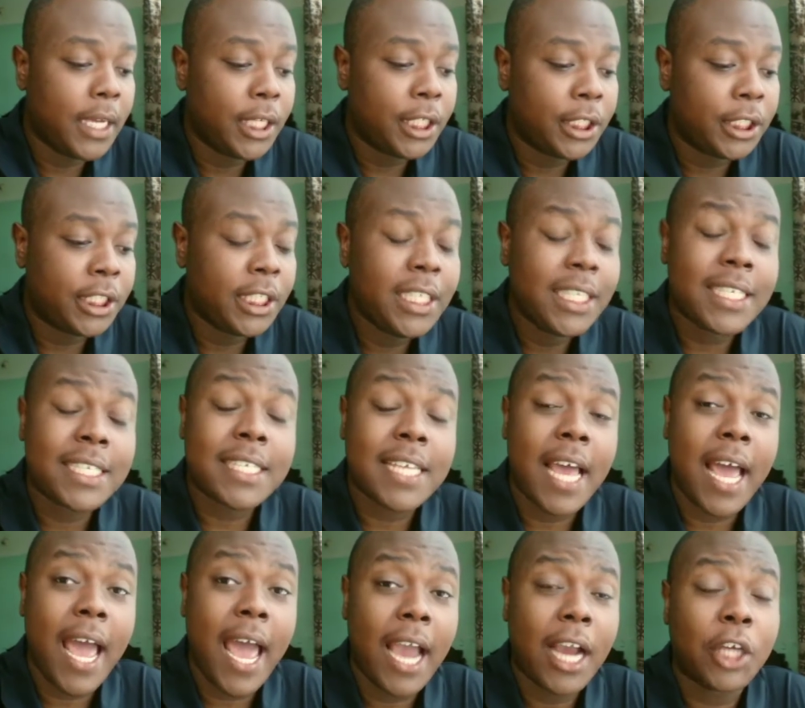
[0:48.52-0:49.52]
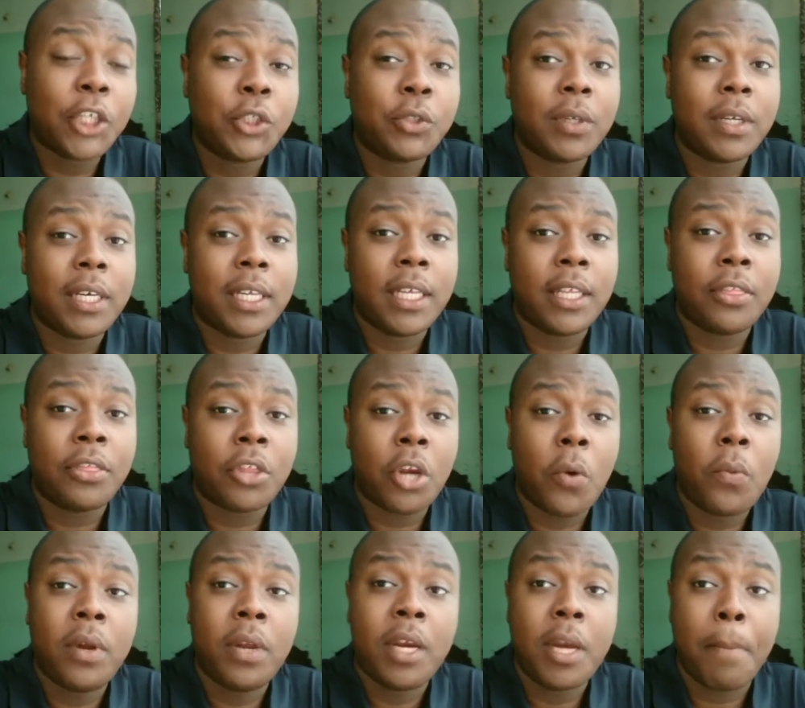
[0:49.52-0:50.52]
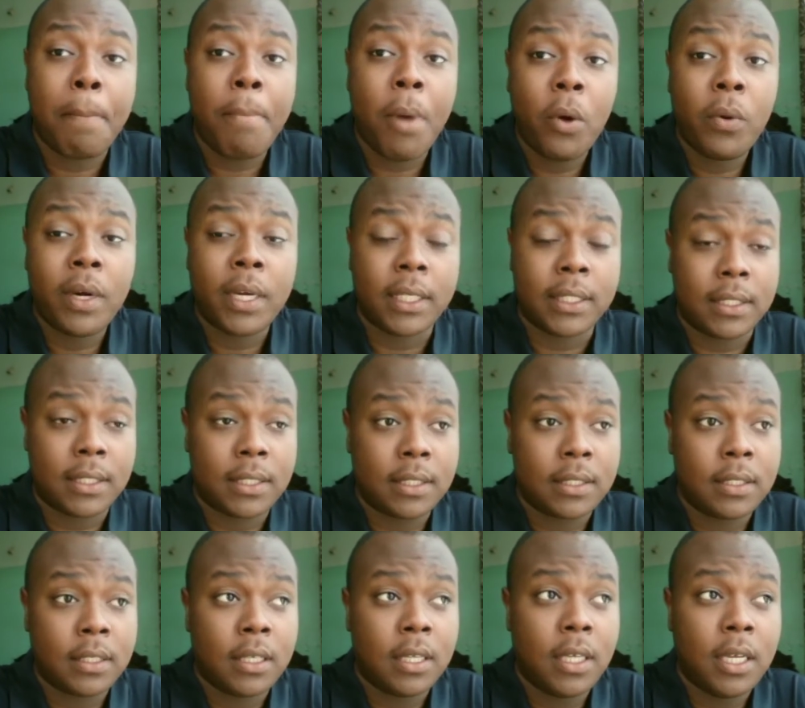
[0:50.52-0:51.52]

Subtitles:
she has actually thrown in a bonus.